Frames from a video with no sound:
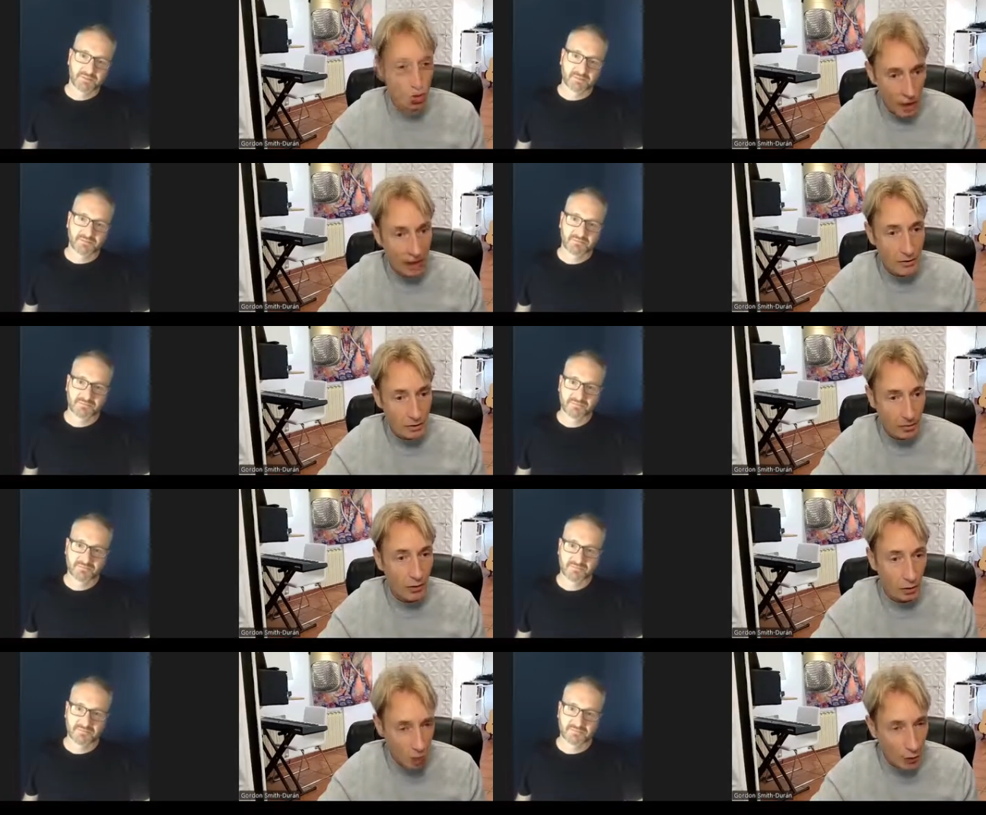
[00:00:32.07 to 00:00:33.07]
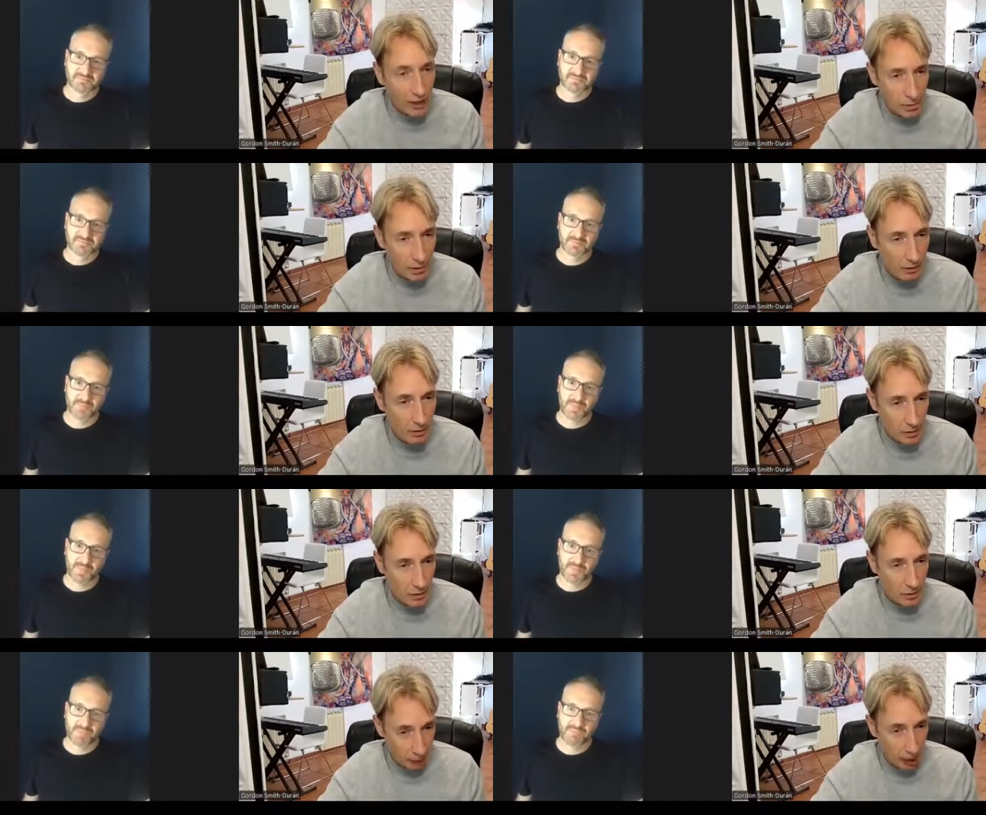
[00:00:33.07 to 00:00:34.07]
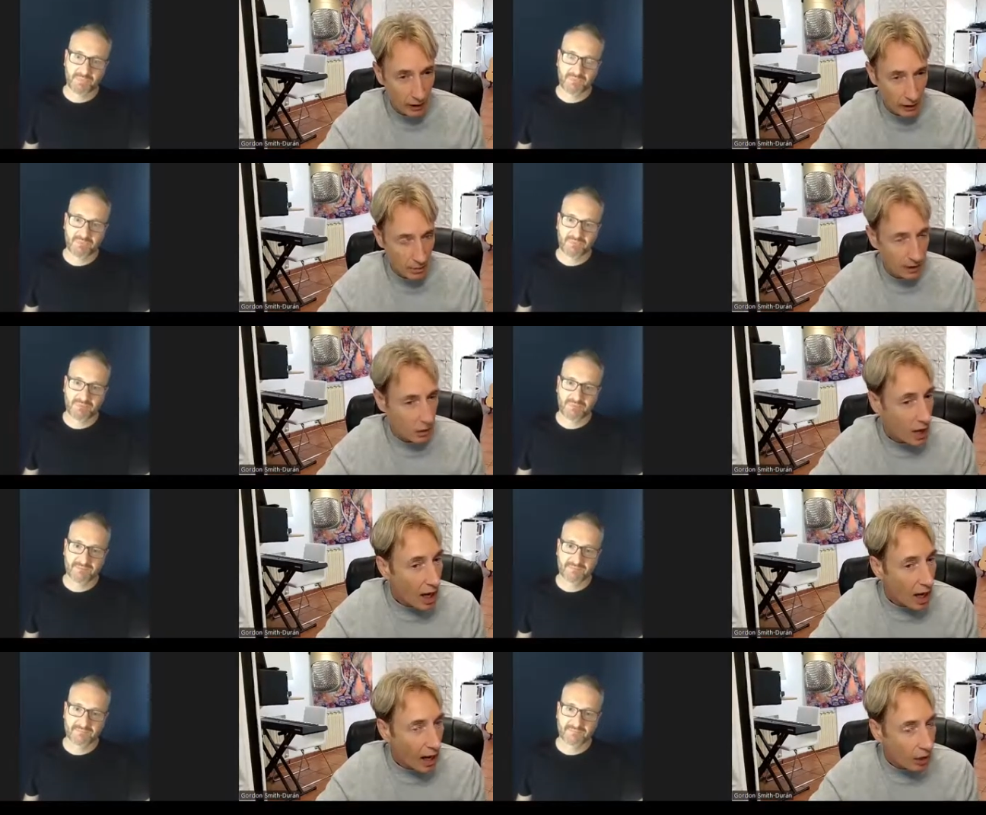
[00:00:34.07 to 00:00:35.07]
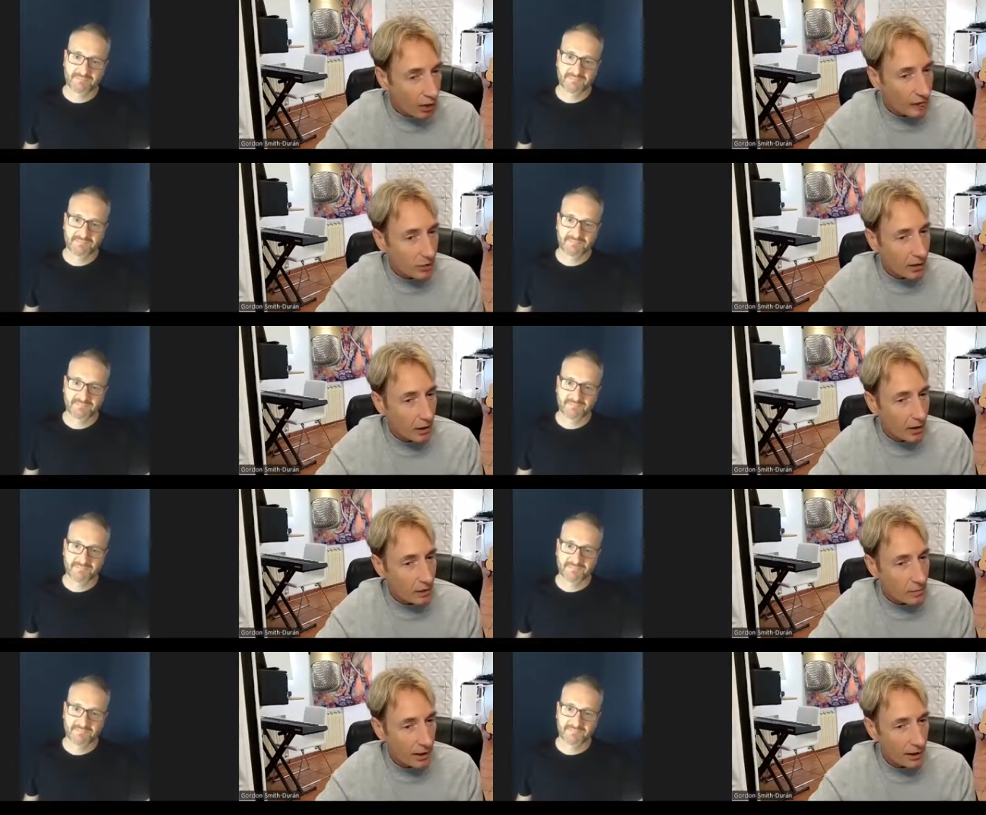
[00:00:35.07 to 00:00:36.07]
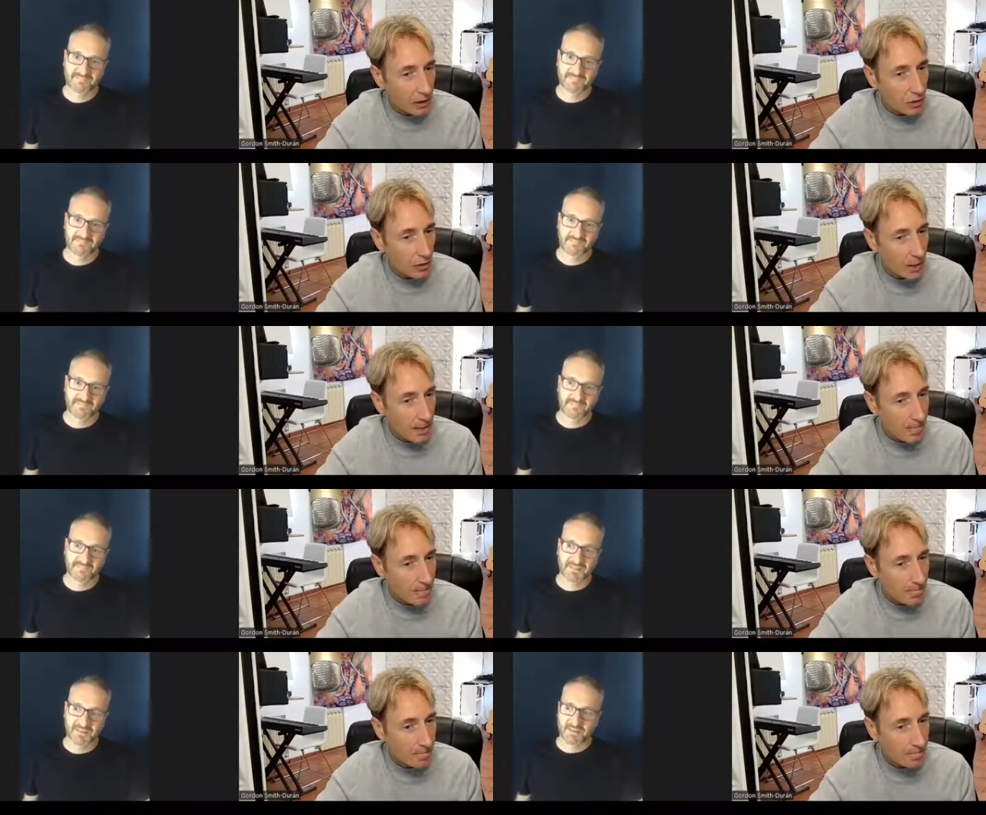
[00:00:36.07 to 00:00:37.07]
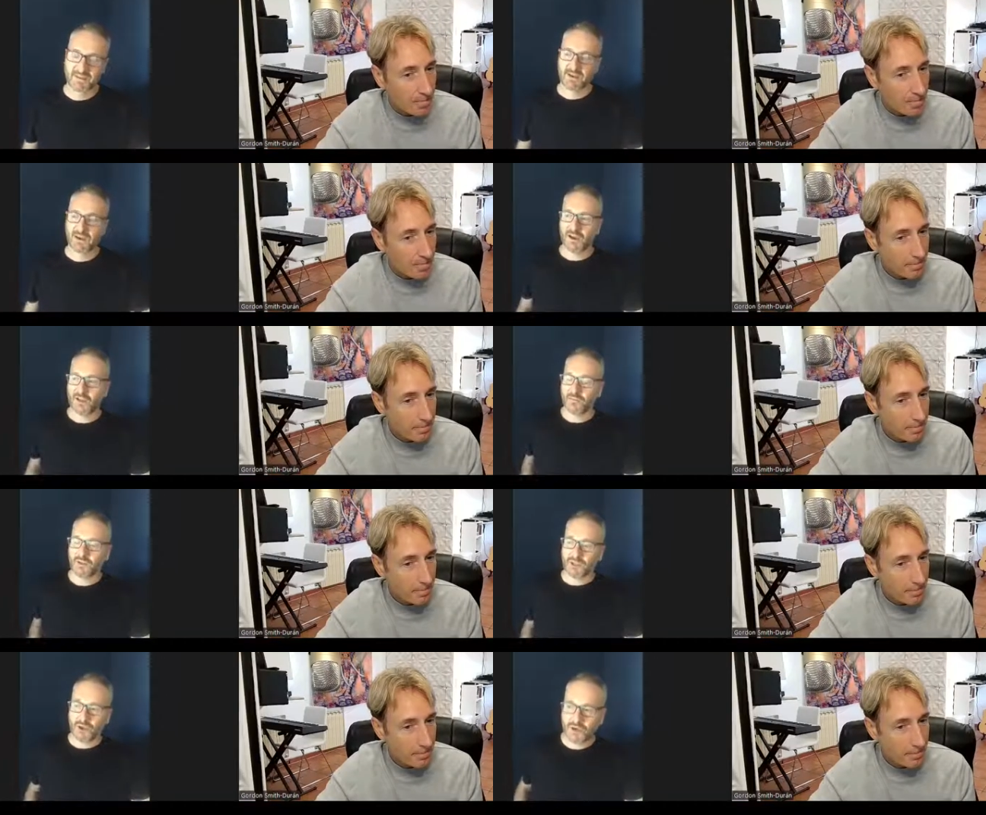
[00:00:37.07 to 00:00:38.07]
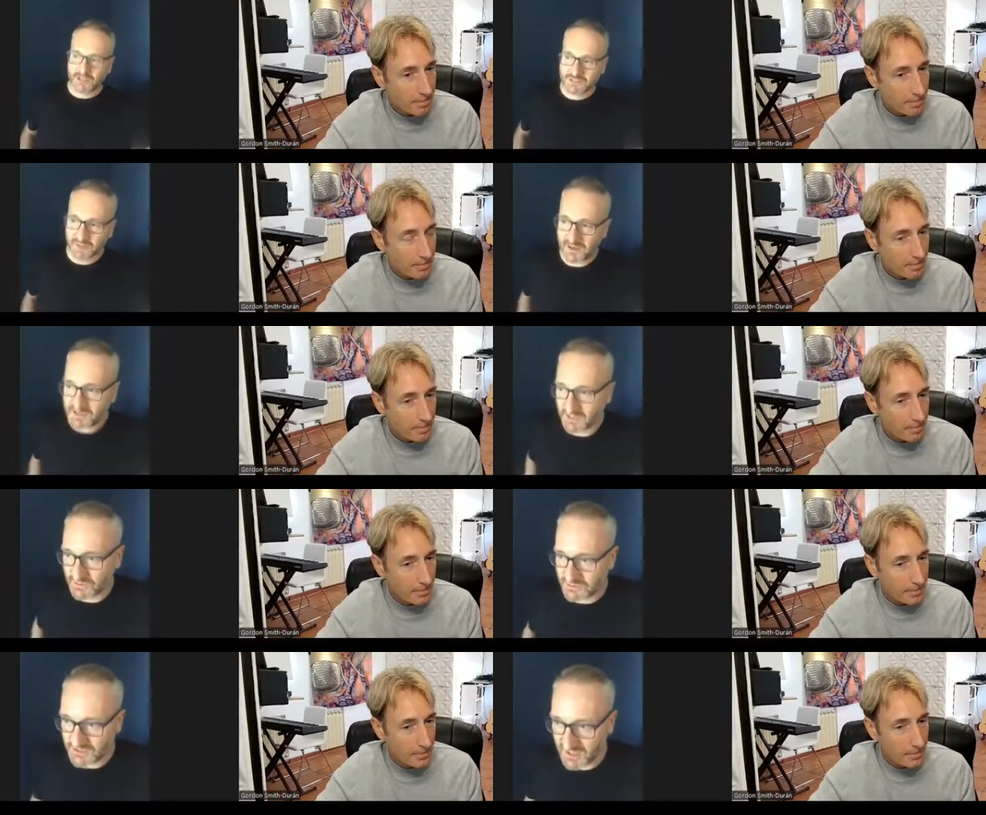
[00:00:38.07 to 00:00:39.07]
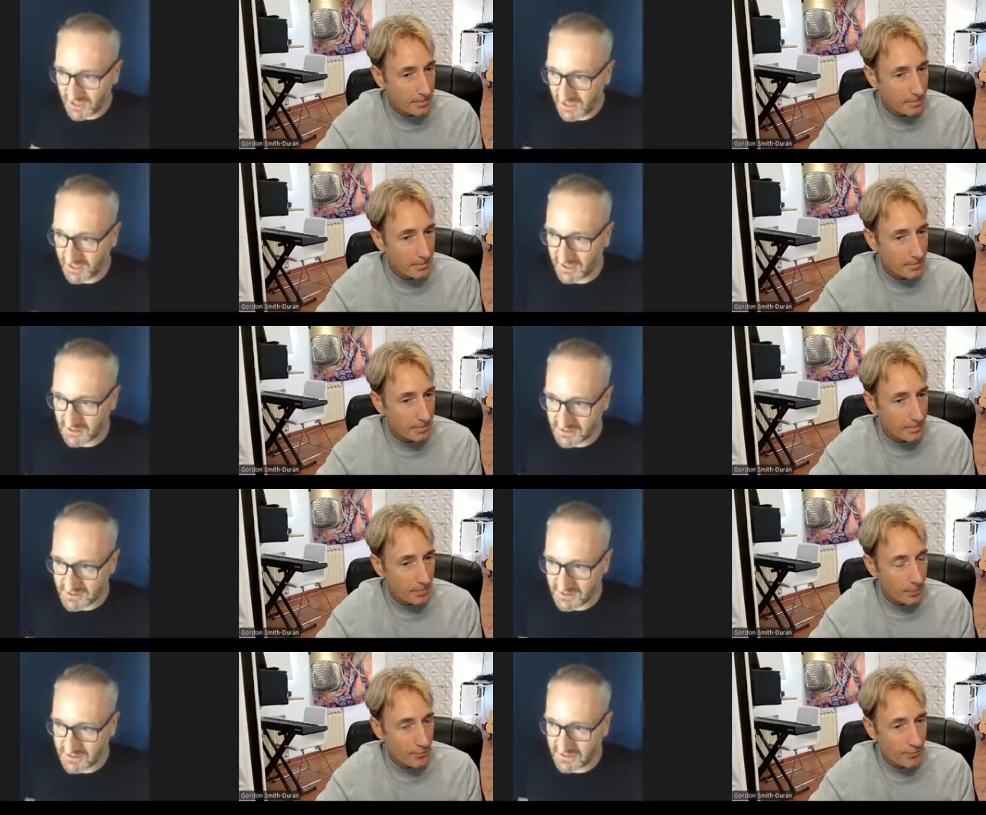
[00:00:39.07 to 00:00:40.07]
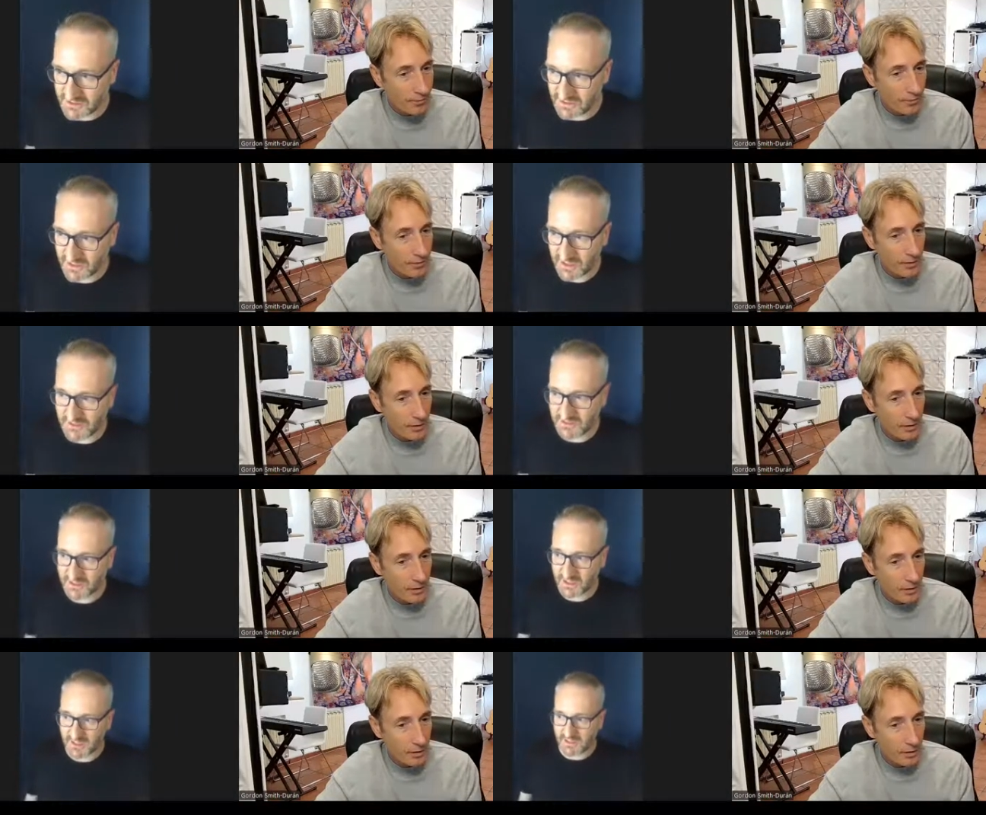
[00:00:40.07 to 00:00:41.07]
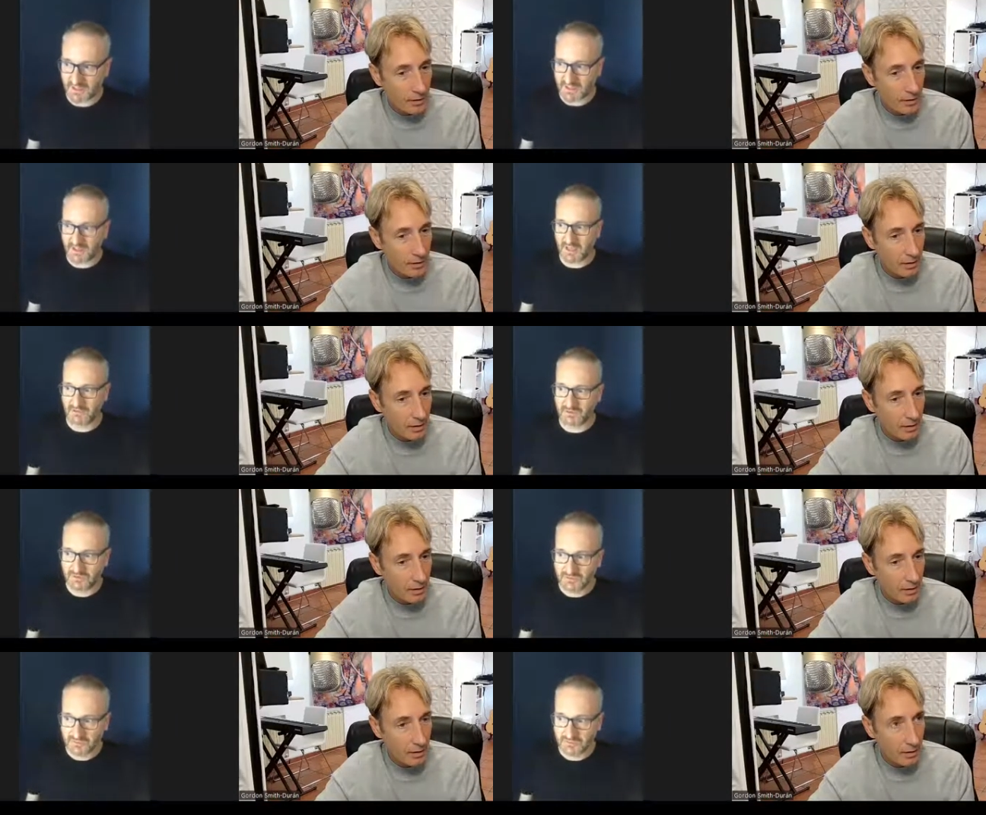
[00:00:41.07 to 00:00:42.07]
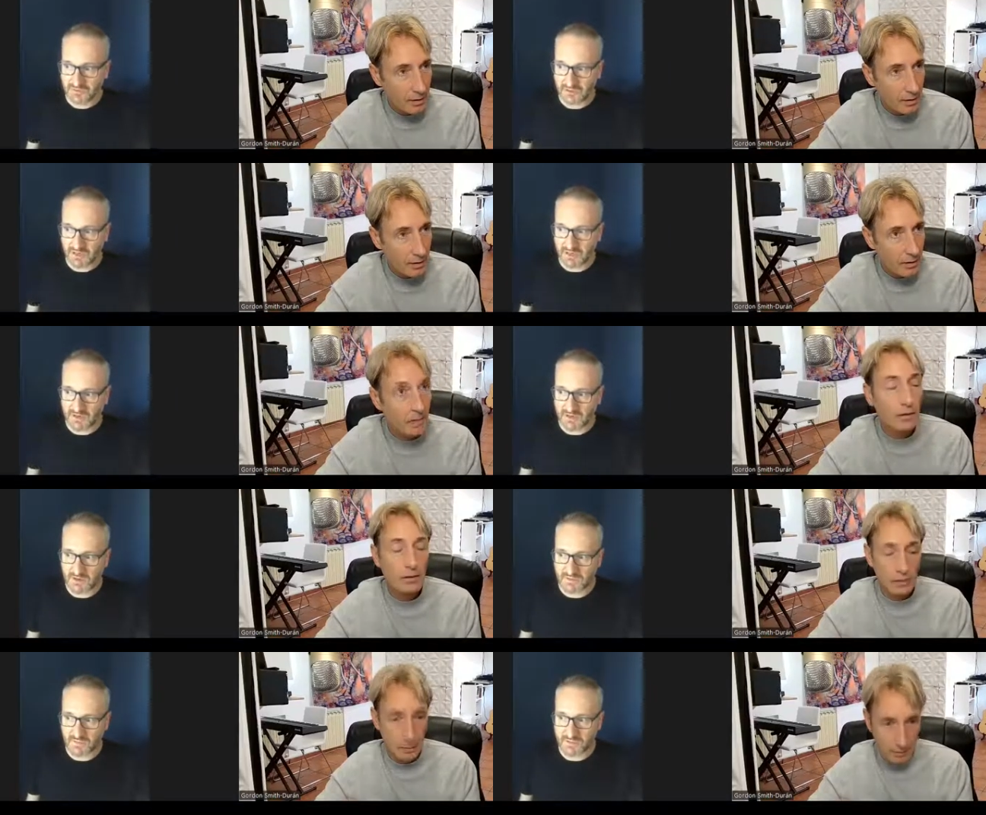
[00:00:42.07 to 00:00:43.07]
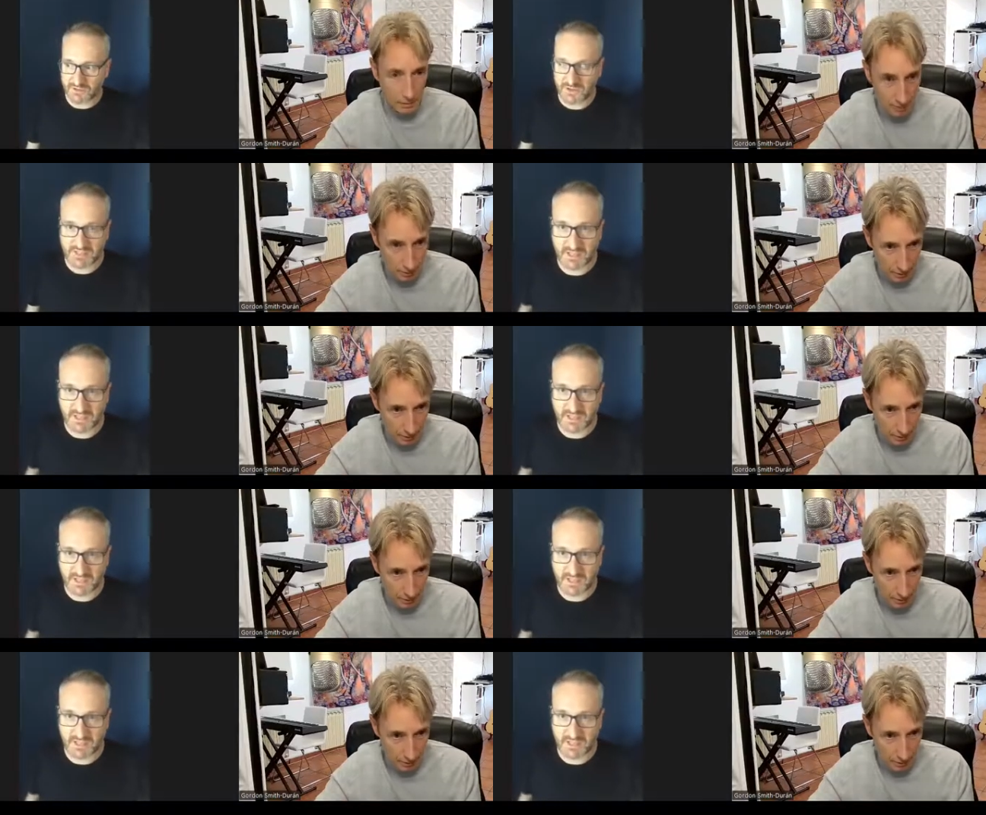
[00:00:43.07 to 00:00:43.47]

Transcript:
Speaker 1: chat about your experiences of learning Spanish. How long have you been learning Spanish?
Speaker 2: I've been learning Spanish, I would say, since 2011. Uh, so that's